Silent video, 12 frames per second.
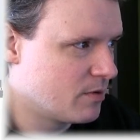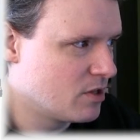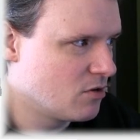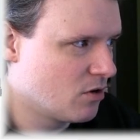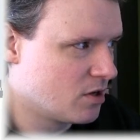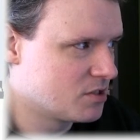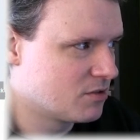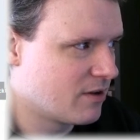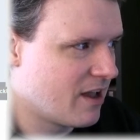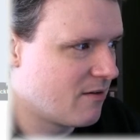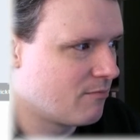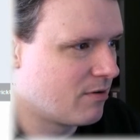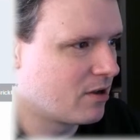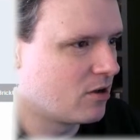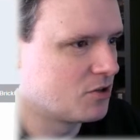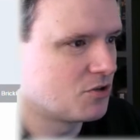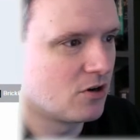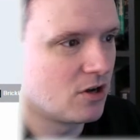but you also have Brick
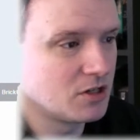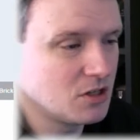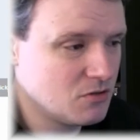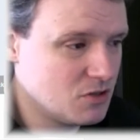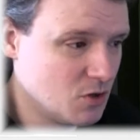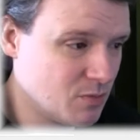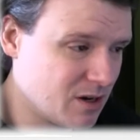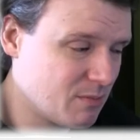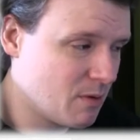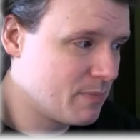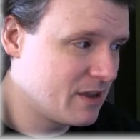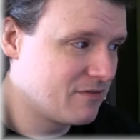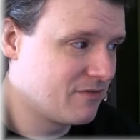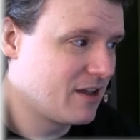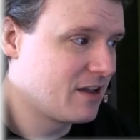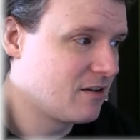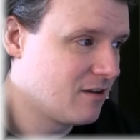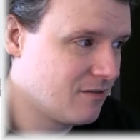Ultra on YouTube. And I'm a big
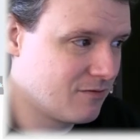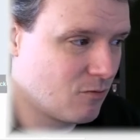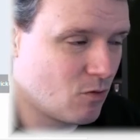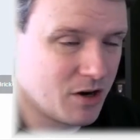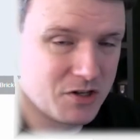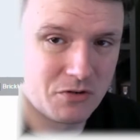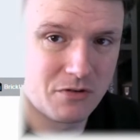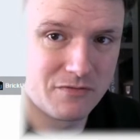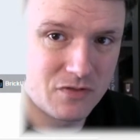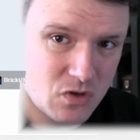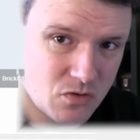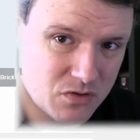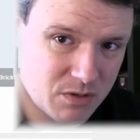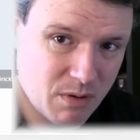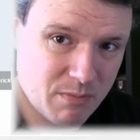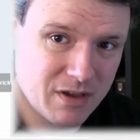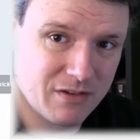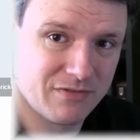fan of watching reviews. I'm
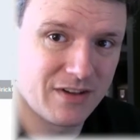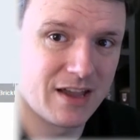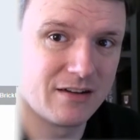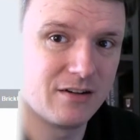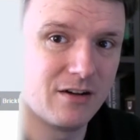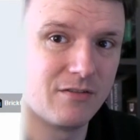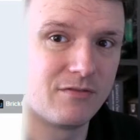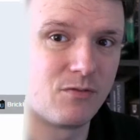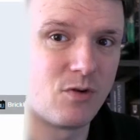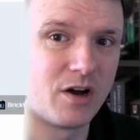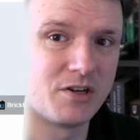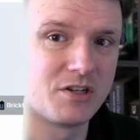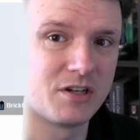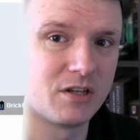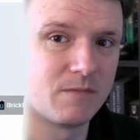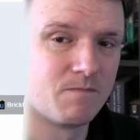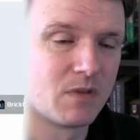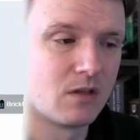a big fan of
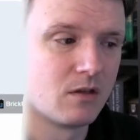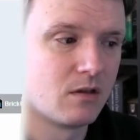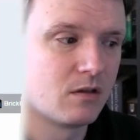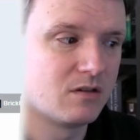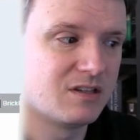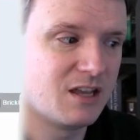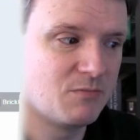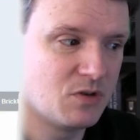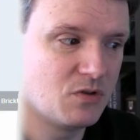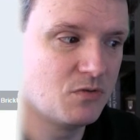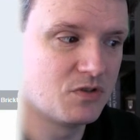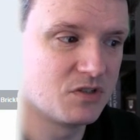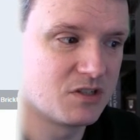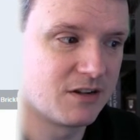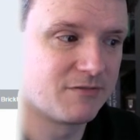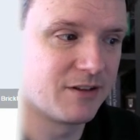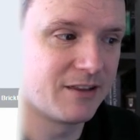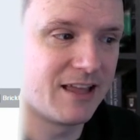watching debuts and
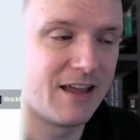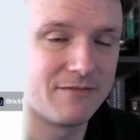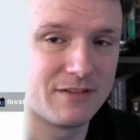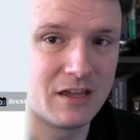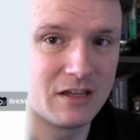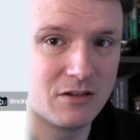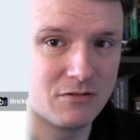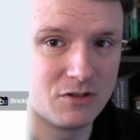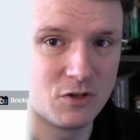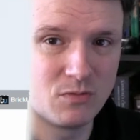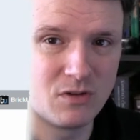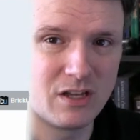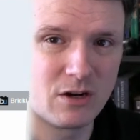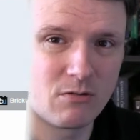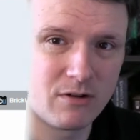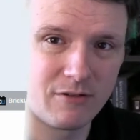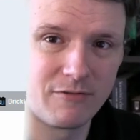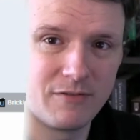stuff like that via YouTube. You get a
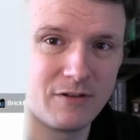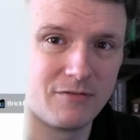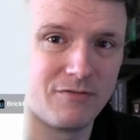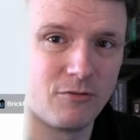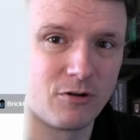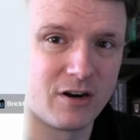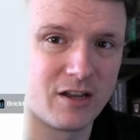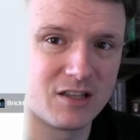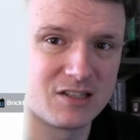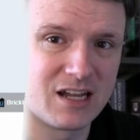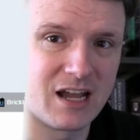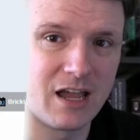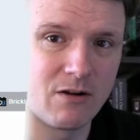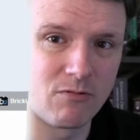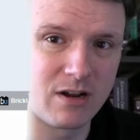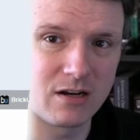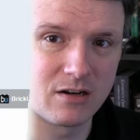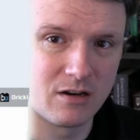real feel for it. It's not a
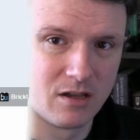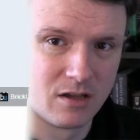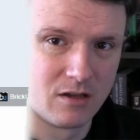written